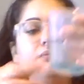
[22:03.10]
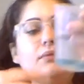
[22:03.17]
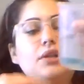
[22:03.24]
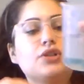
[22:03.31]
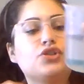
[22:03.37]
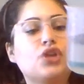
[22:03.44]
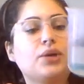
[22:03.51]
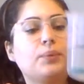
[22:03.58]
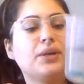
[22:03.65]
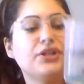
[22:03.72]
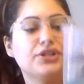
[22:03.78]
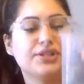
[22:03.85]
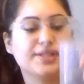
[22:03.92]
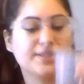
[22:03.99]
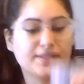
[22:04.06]
So I wonder,
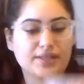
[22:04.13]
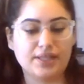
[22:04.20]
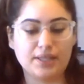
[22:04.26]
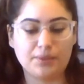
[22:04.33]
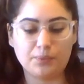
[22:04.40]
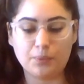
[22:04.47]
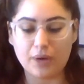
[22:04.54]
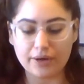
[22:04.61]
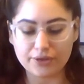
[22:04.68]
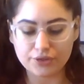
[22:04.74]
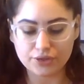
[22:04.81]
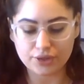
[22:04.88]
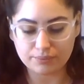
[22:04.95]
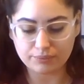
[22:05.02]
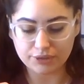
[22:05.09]
does the water
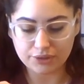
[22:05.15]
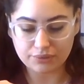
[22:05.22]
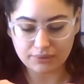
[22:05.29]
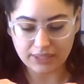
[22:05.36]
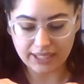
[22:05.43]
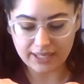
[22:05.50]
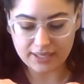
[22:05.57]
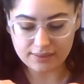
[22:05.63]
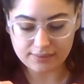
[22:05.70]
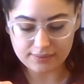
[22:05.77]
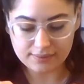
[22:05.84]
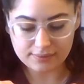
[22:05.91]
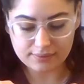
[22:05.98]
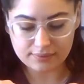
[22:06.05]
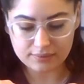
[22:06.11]
turn blue, I
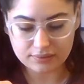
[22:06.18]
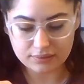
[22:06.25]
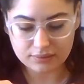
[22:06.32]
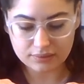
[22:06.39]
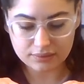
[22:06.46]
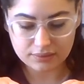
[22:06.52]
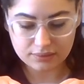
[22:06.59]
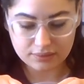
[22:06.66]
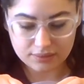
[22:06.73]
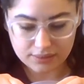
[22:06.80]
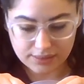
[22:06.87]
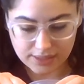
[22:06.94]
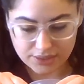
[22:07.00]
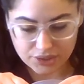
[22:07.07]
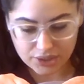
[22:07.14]
guess? Does
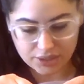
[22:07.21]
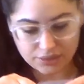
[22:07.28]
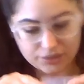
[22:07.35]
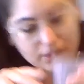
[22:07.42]
that change the